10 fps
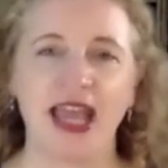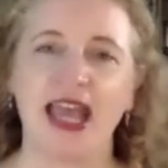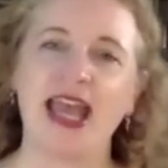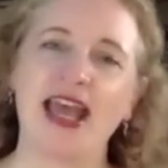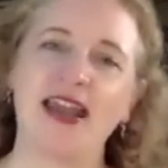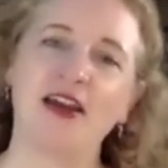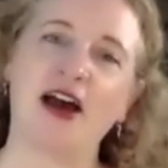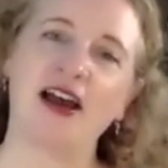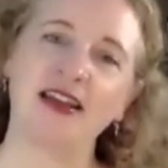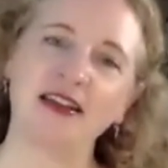And
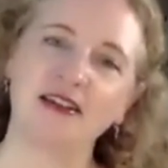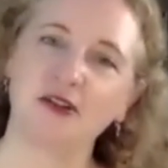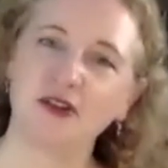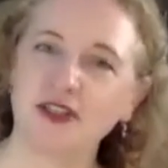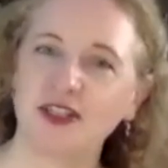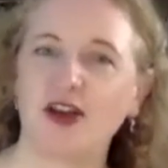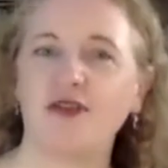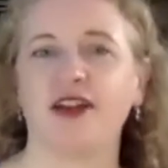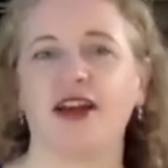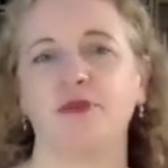I needed her to
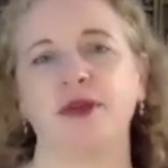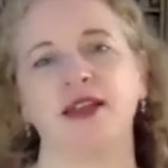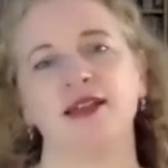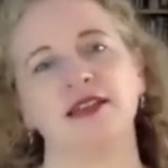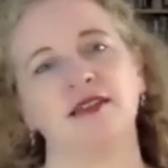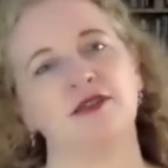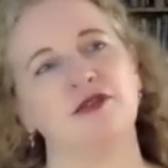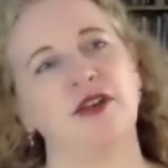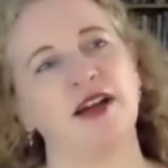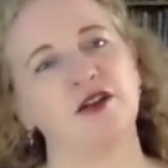soften up and to
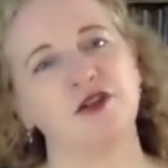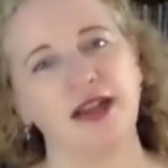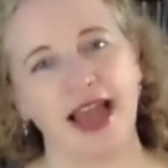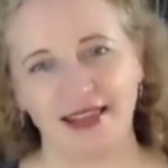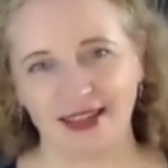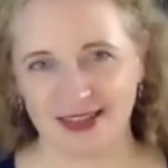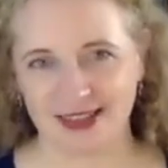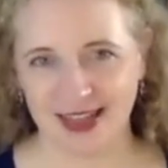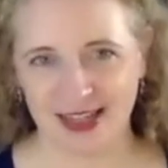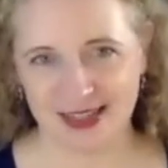find her
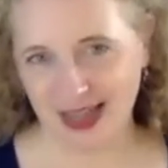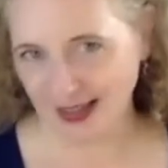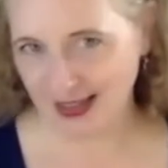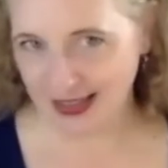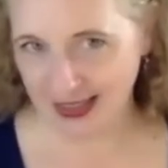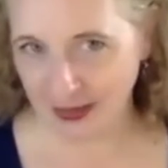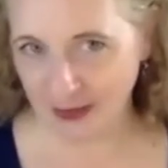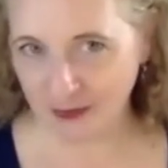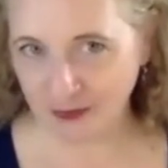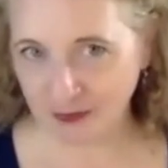elegance and delicacy.
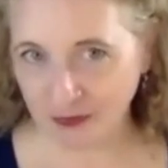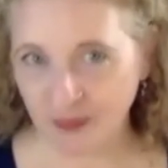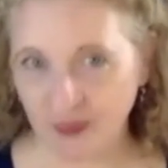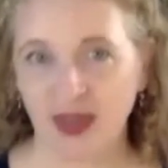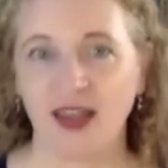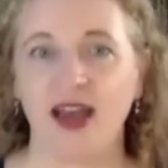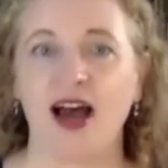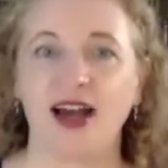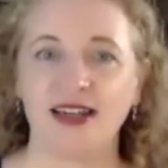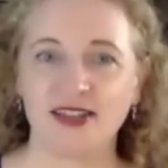
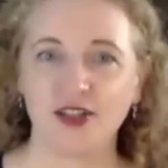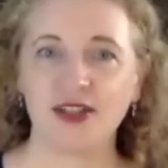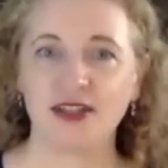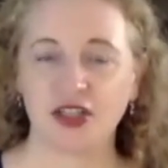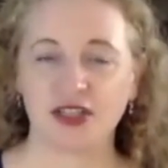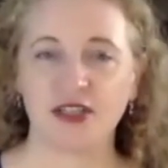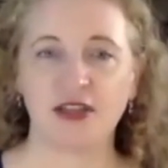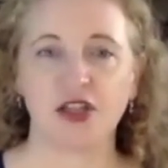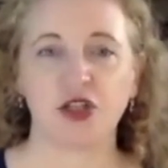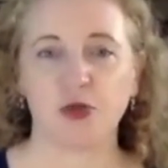I started suggesting
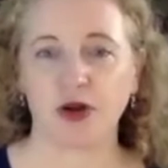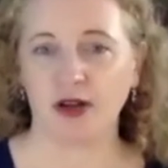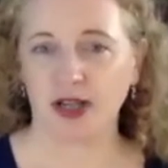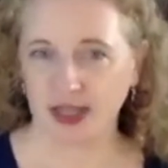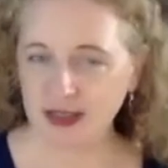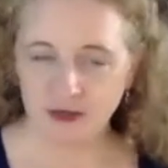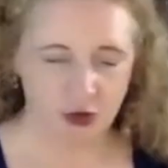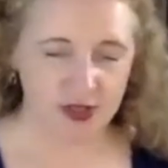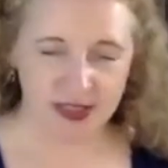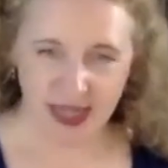that she'd wear a nice, of
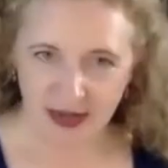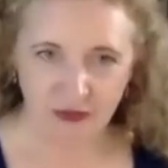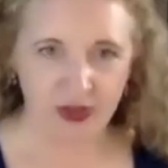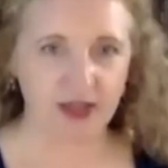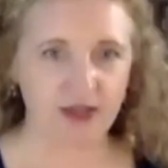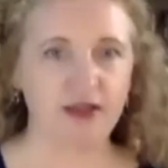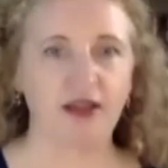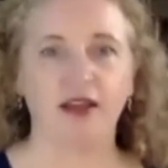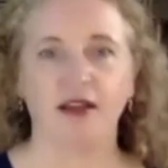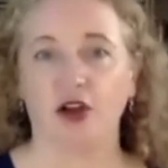course, tight fitting
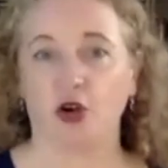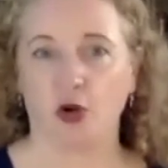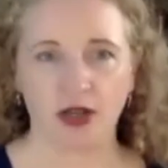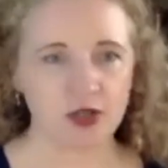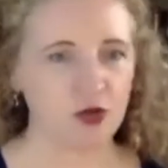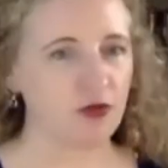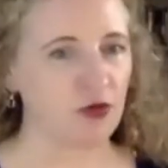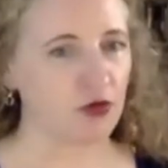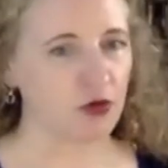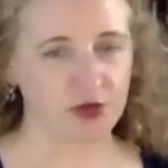crossover
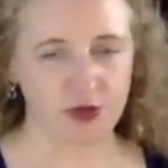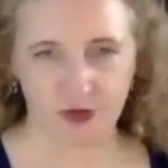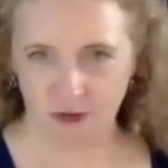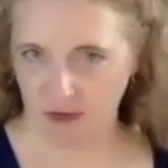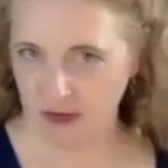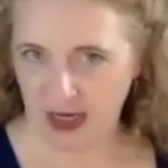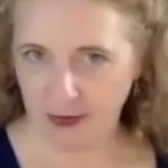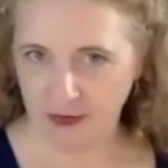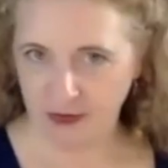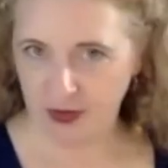or type of